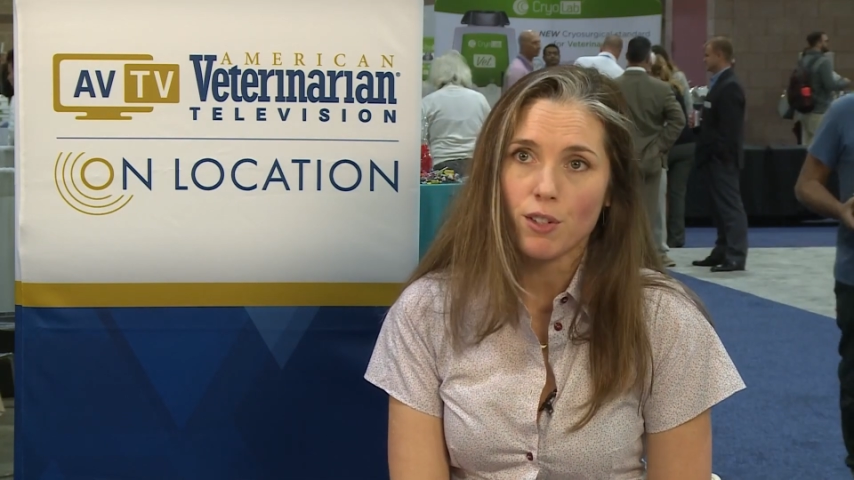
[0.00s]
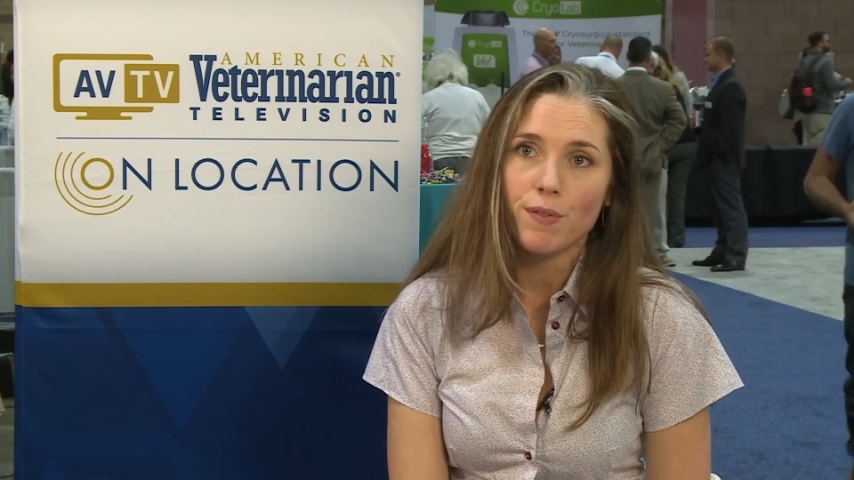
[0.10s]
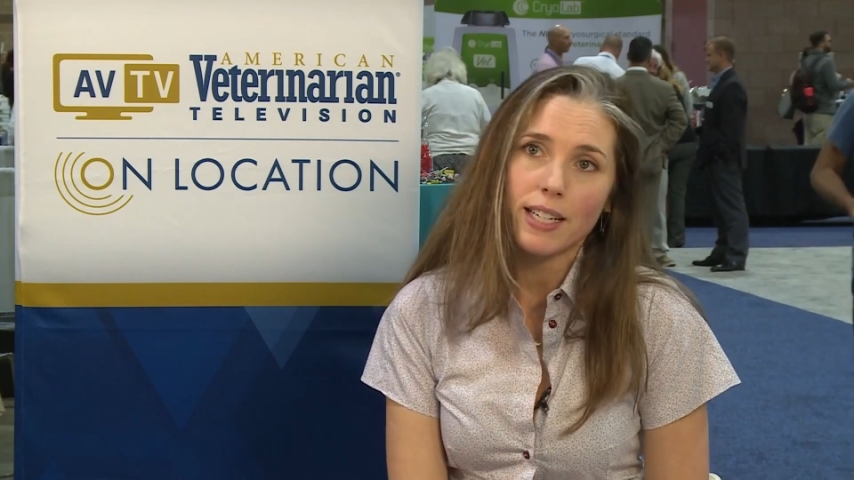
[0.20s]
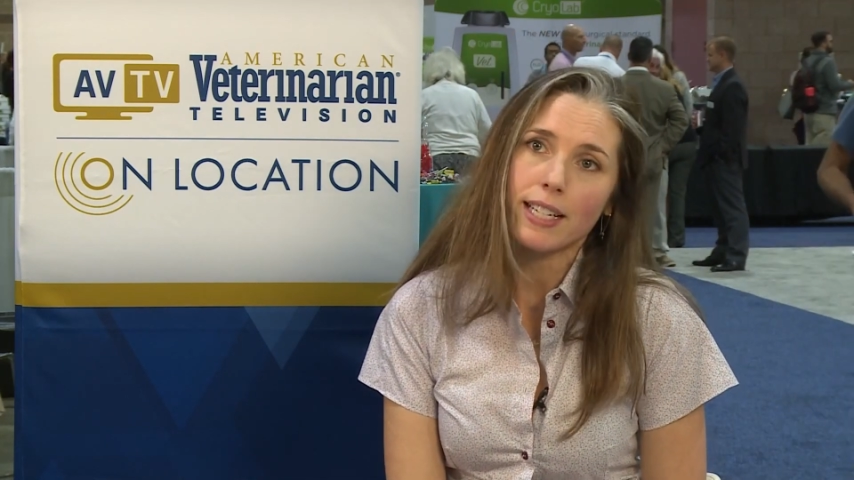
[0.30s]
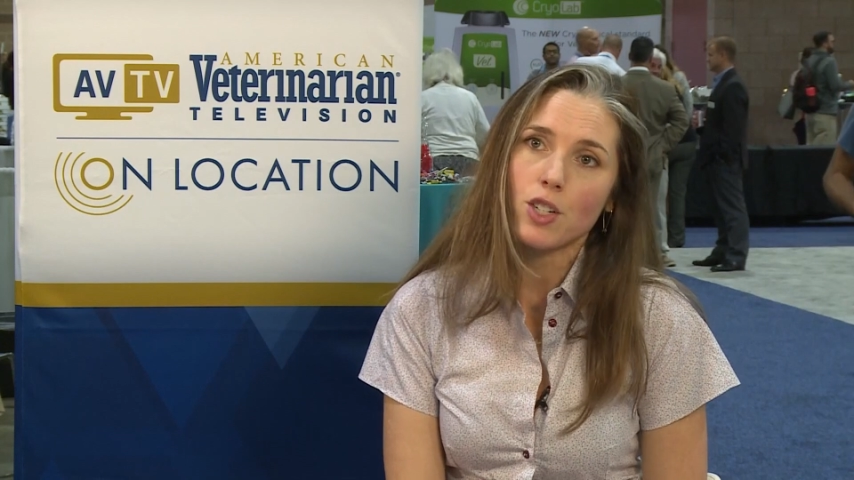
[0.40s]
You know,
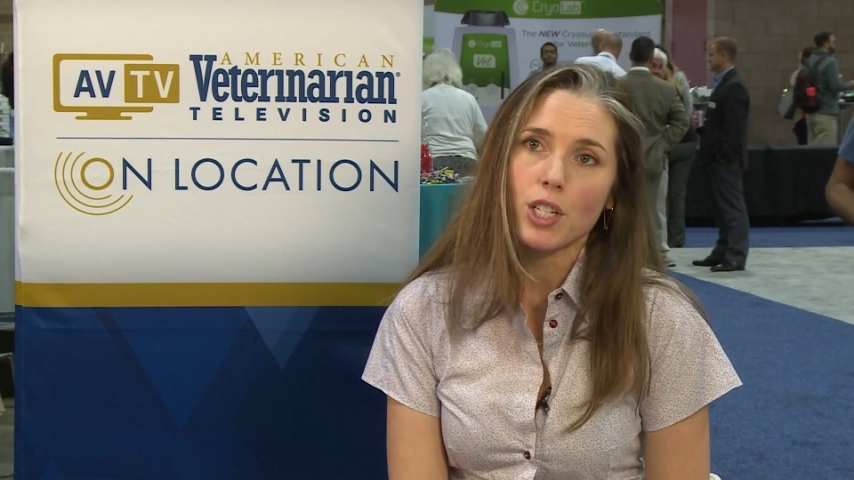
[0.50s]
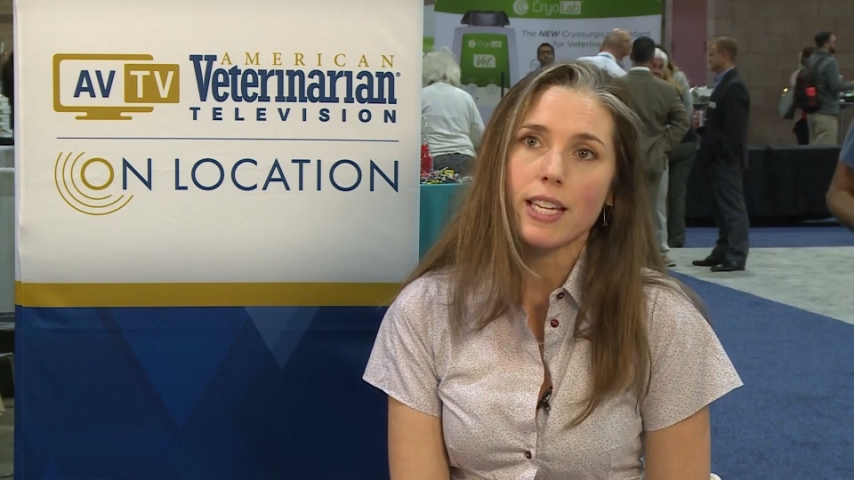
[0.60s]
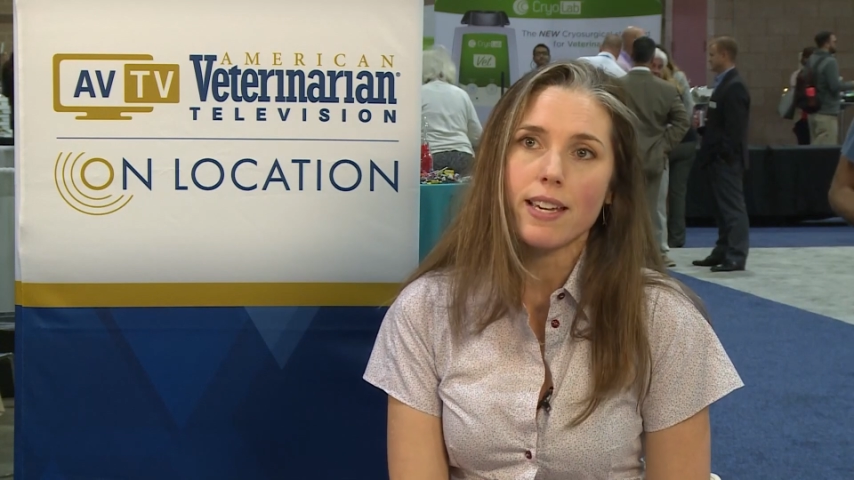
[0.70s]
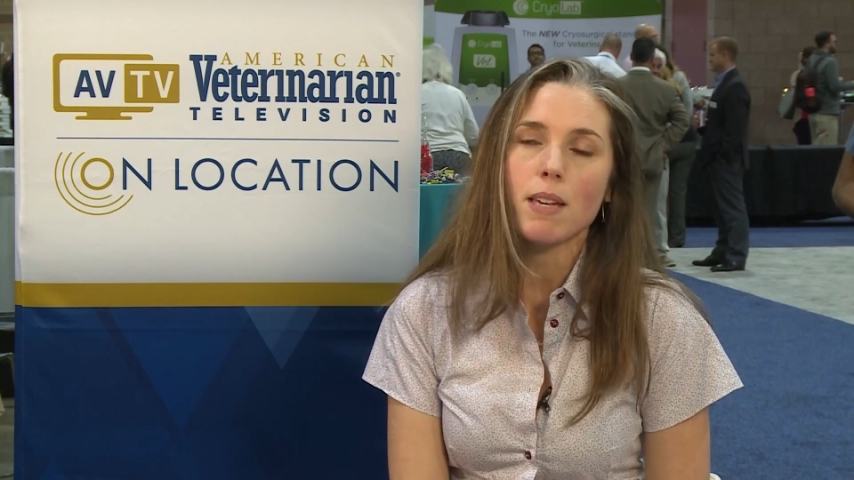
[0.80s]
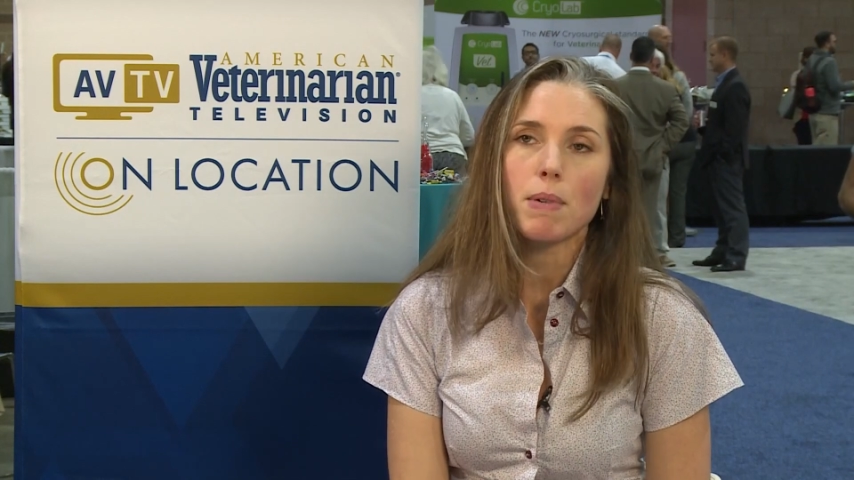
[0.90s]

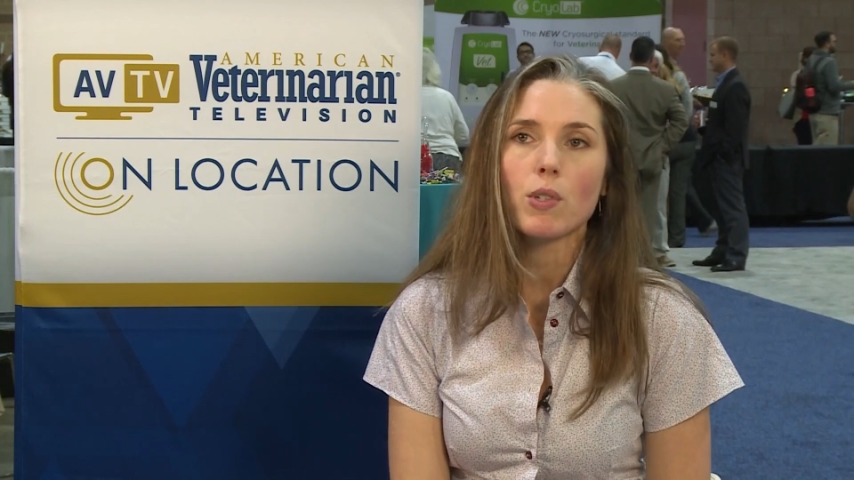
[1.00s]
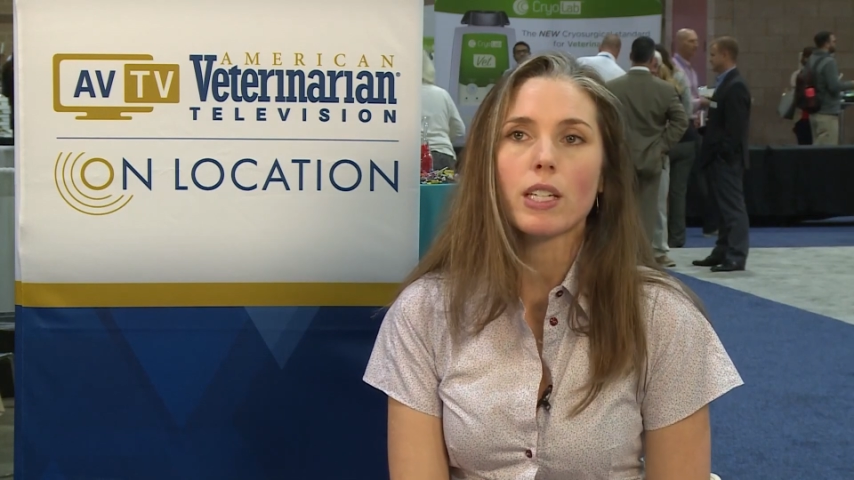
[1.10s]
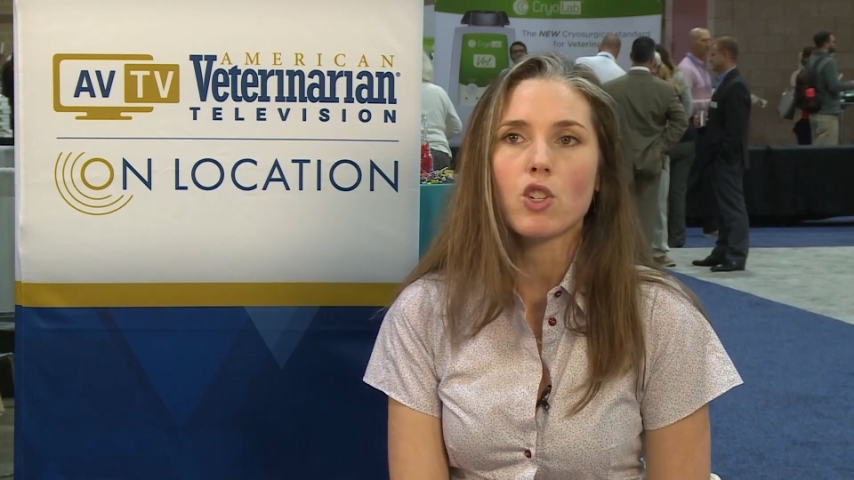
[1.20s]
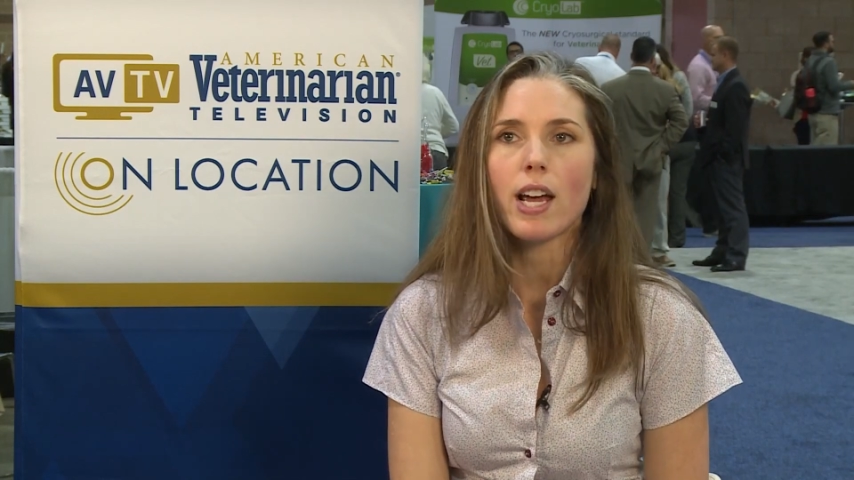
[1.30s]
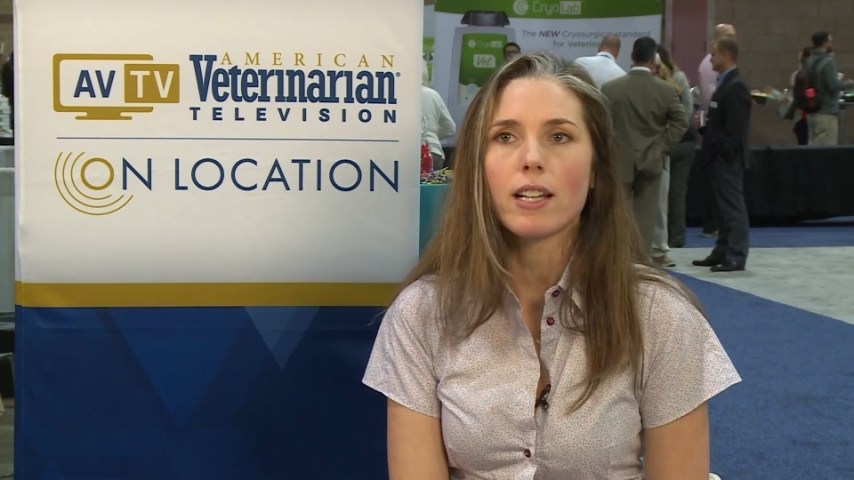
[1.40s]
financially it can be
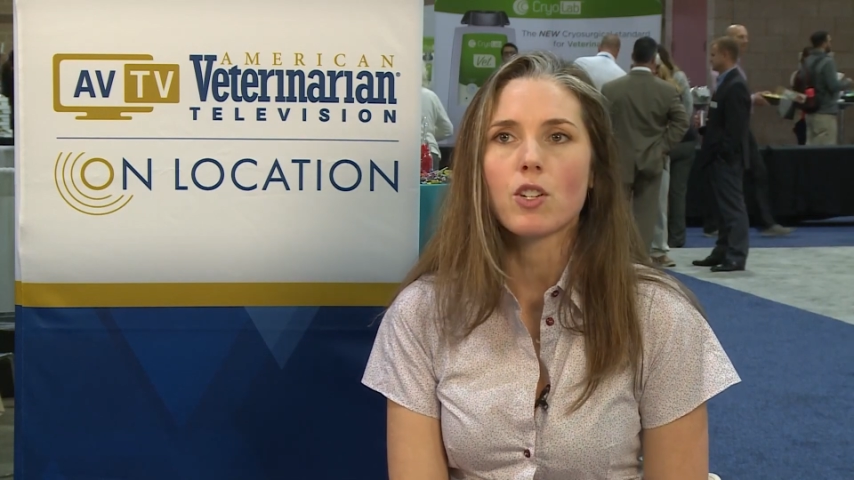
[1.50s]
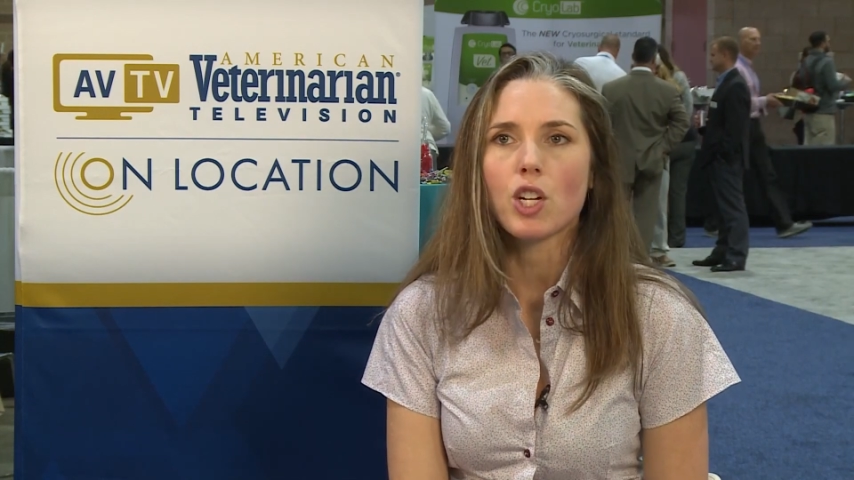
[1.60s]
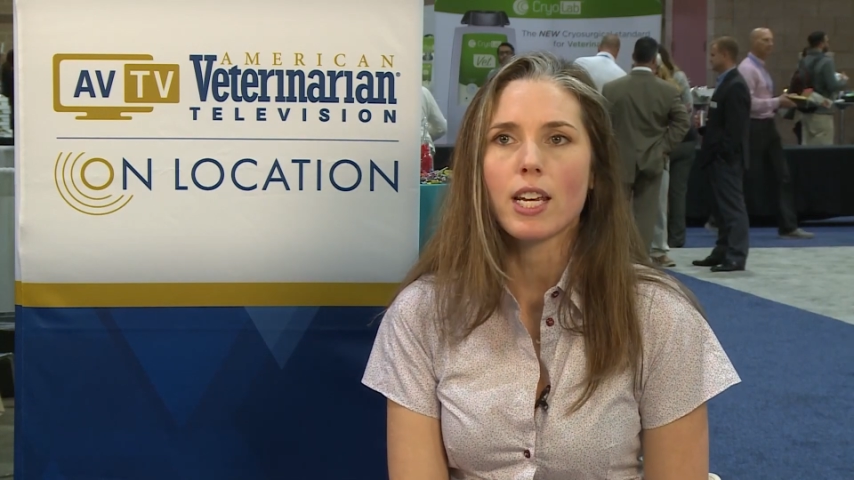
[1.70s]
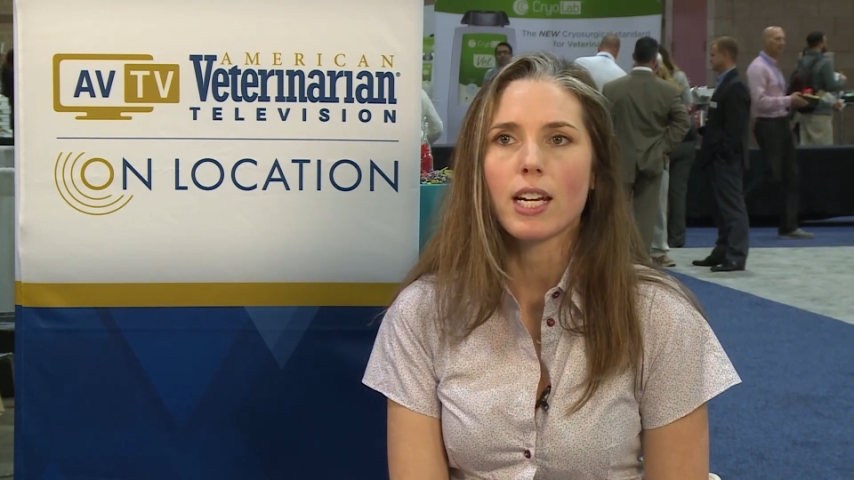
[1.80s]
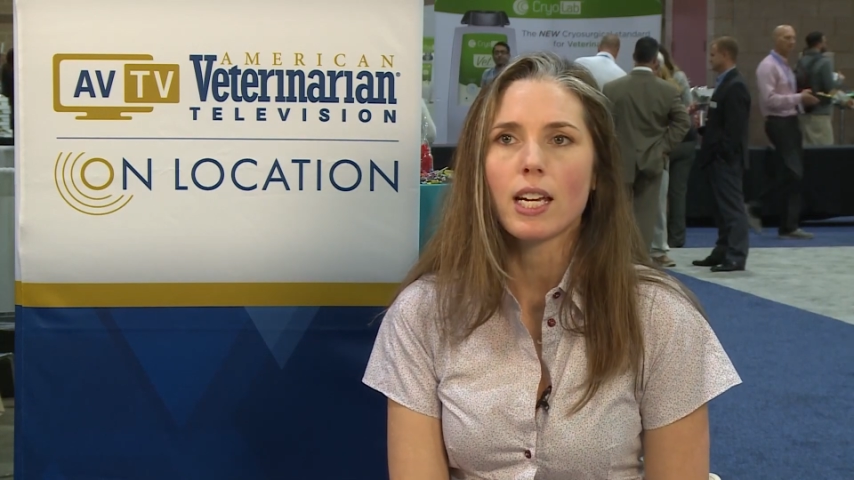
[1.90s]
really
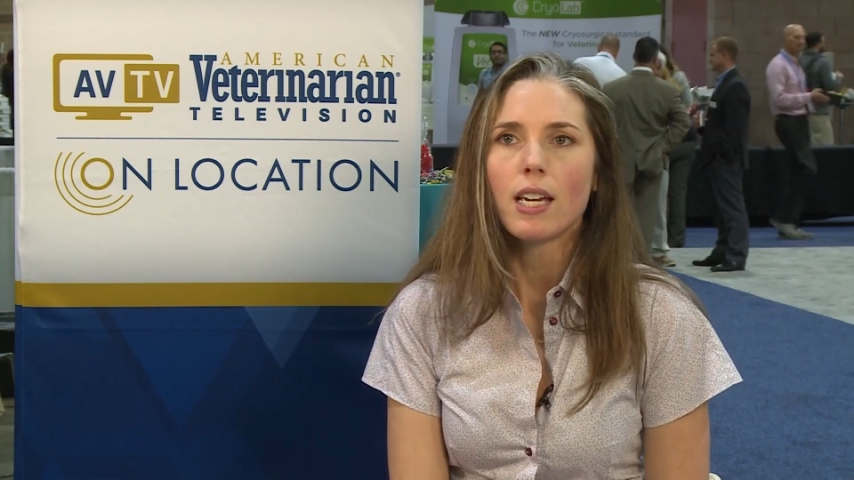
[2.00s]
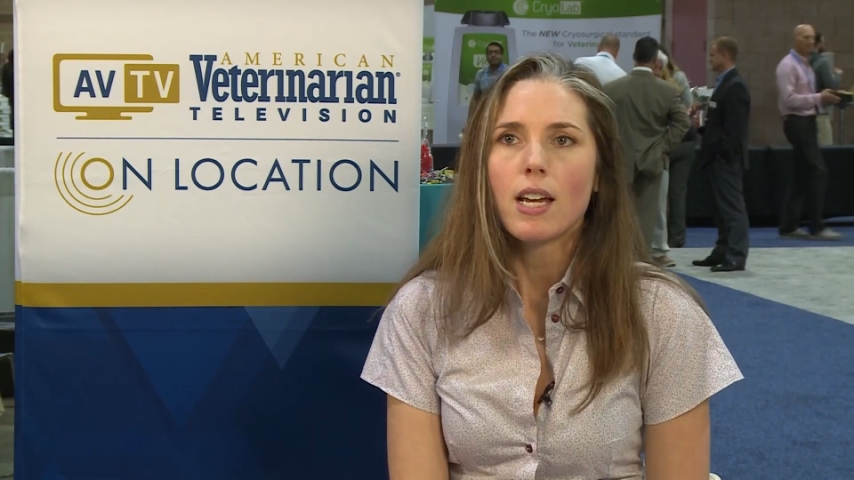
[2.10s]
challenging.